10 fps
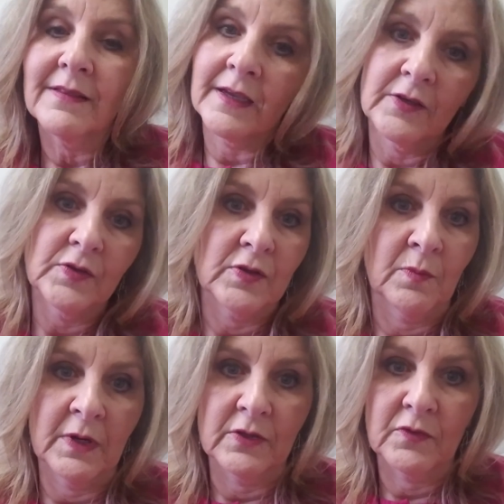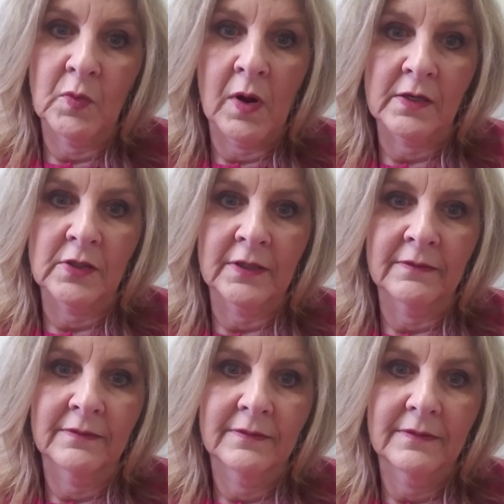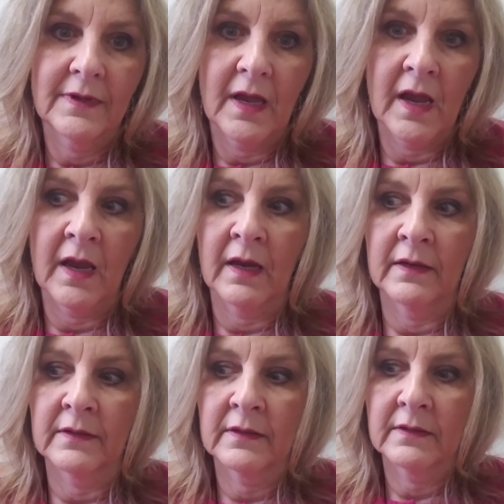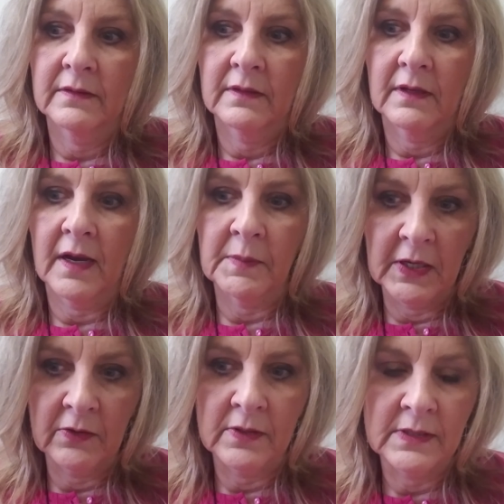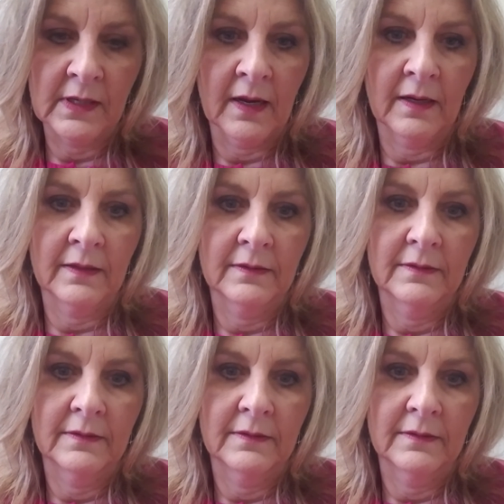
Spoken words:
Thank you so much for watching, and I'm here to say